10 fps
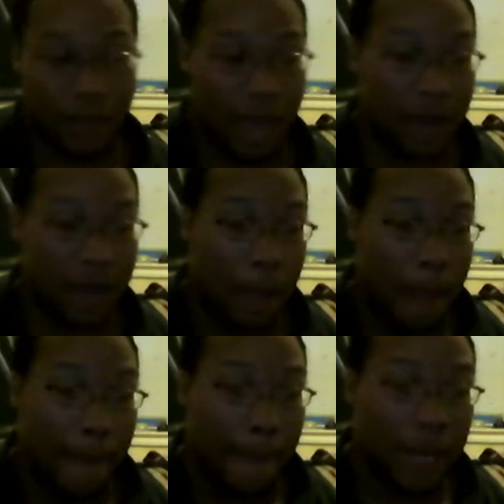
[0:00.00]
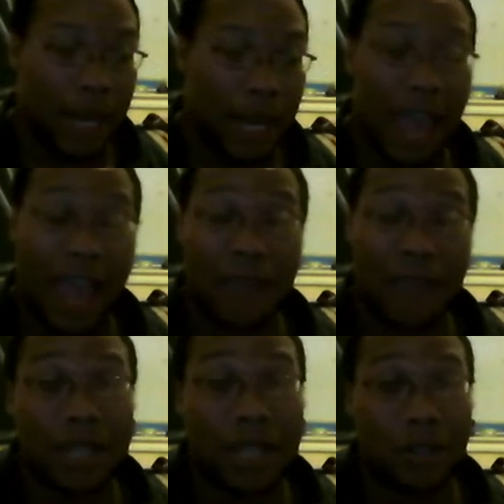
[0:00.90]
of that. But
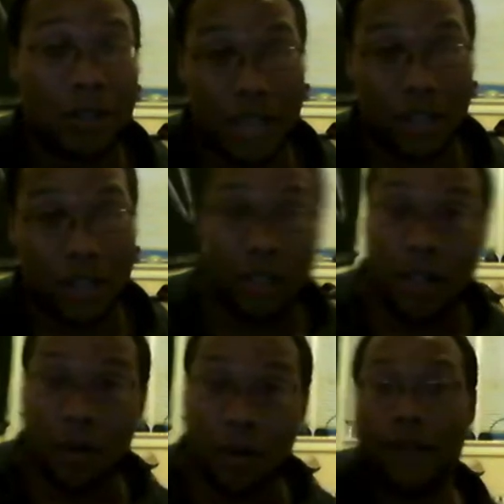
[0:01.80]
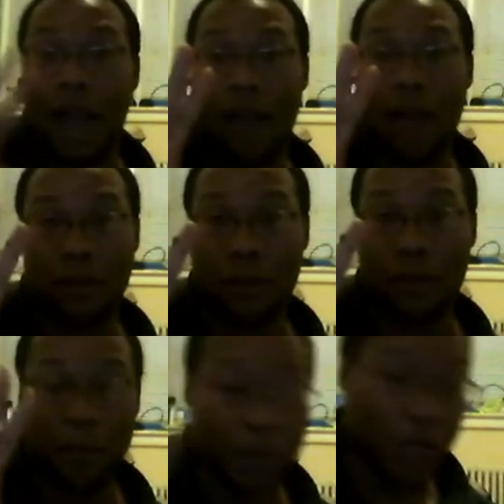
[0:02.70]
every single session, there were 5 of
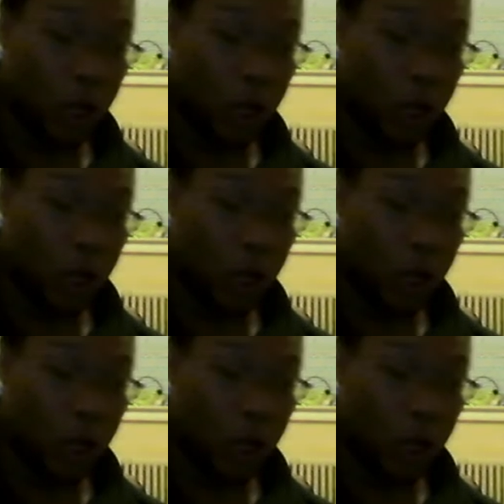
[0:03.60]
them,